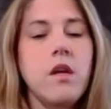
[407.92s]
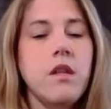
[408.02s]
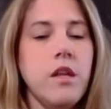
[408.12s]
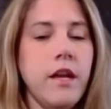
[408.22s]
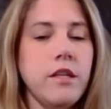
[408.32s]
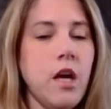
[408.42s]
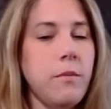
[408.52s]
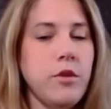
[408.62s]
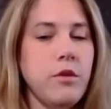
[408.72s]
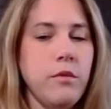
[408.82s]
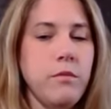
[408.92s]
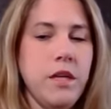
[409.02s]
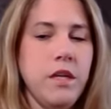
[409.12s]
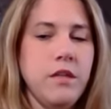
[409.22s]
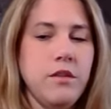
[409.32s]
The next option would
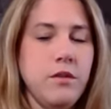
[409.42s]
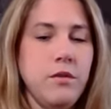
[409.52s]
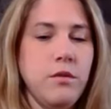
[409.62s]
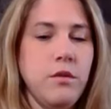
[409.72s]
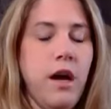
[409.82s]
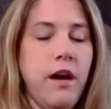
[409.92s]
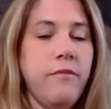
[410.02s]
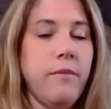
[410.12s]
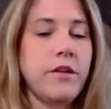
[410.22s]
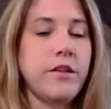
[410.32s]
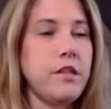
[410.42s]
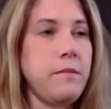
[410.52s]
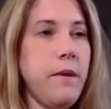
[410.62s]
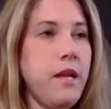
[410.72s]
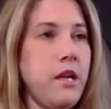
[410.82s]
be to have
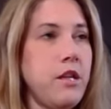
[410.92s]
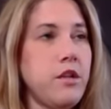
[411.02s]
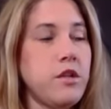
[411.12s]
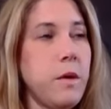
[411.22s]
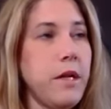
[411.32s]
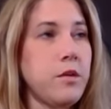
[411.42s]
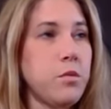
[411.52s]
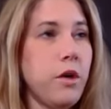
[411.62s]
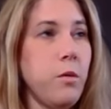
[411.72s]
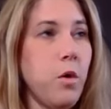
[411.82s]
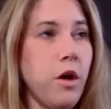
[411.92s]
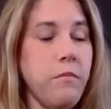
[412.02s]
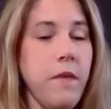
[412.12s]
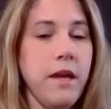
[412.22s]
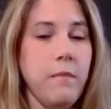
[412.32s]
participated in the
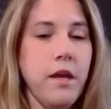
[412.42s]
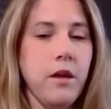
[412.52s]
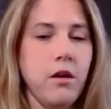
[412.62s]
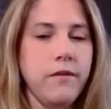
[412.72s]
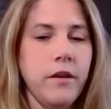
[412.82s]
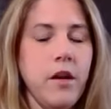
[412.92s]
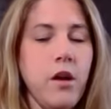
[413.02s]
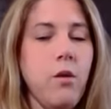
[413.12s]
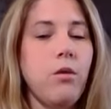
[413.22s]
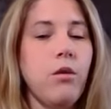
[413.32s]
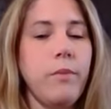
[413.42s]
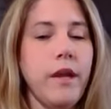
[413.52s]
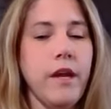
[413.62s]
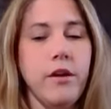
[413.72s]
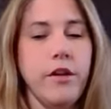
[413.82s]
2021 Mega Makeover or be
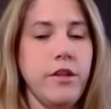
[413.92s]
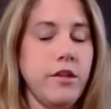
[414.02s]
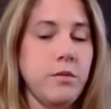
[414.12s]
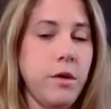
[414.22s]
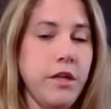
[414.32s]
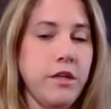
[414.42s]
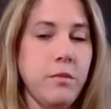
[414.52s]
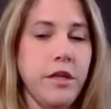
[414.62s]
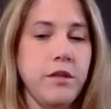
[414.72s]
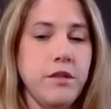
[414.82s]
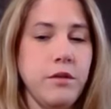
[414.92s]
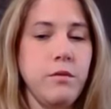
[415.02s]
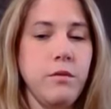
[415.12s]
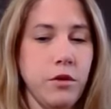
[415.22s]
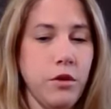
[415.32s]
entered in the
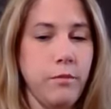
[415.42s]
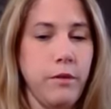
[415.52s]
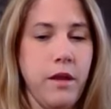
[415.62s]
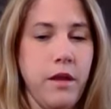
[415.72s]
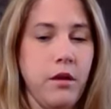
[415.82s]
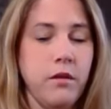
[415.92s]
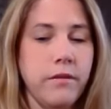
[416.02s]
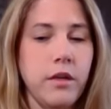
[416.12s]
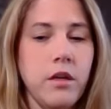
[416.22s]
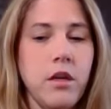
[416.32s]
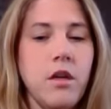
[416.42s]
2022 Thoroughbred Makeover,